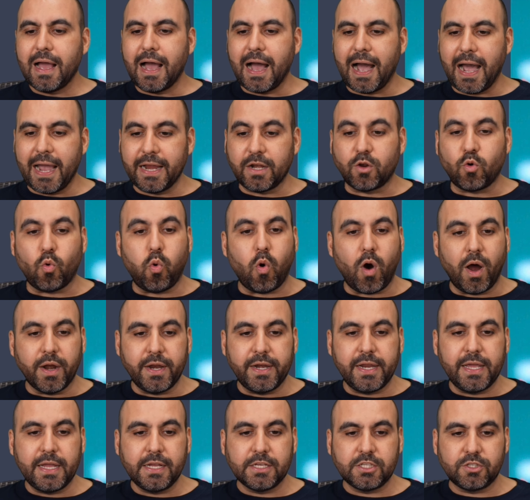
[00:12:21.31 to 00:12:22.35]
Hide
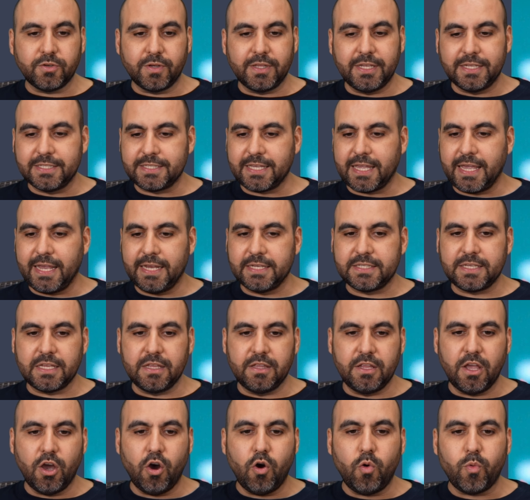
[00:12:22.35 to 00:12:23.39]
quantity. So in this case,
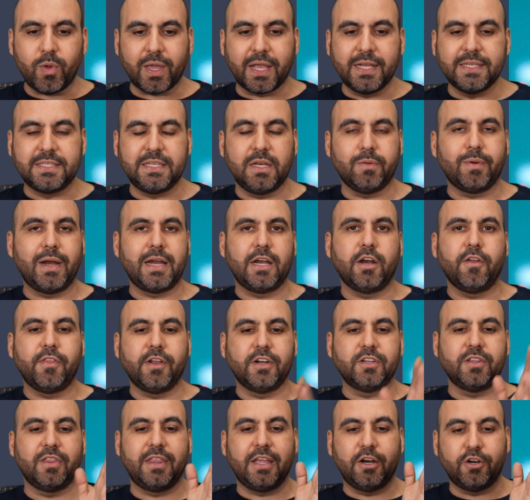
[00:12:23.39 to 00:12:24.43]
no, we can see right here
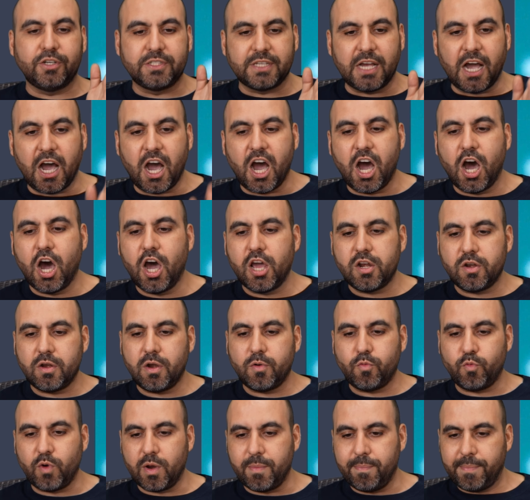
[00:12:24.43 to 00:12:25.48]
that there's
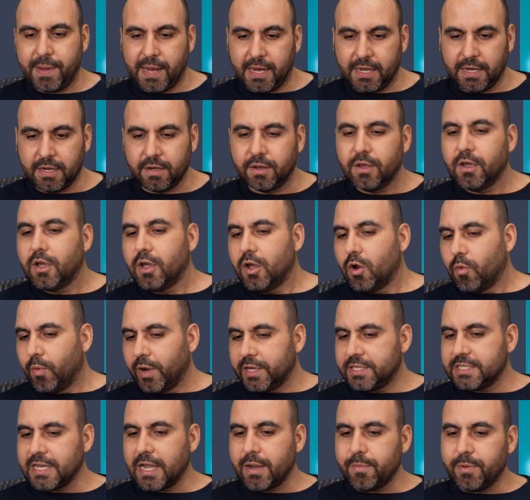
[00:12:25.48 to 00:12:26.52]
100 remaining
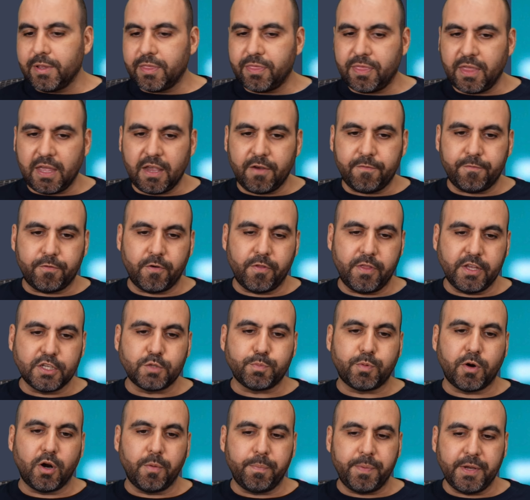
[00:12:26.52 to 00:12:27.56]
which I would think for
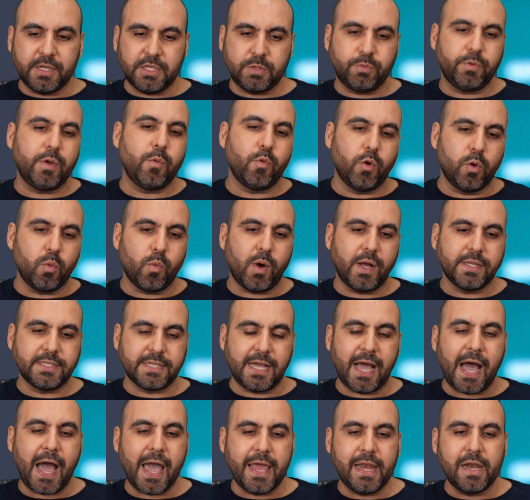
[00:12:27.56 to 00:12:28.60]
this purpose, we would want
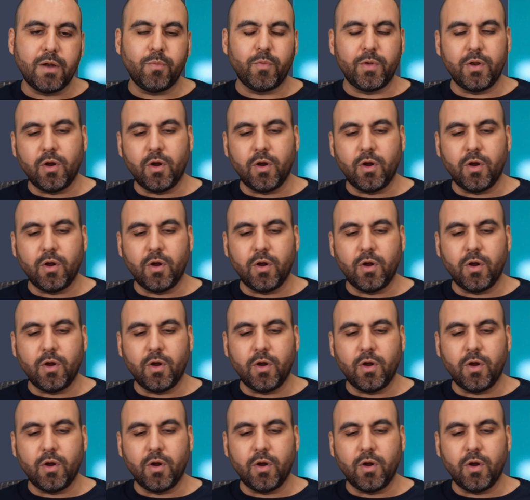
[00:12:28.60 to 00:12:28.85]
to hide it.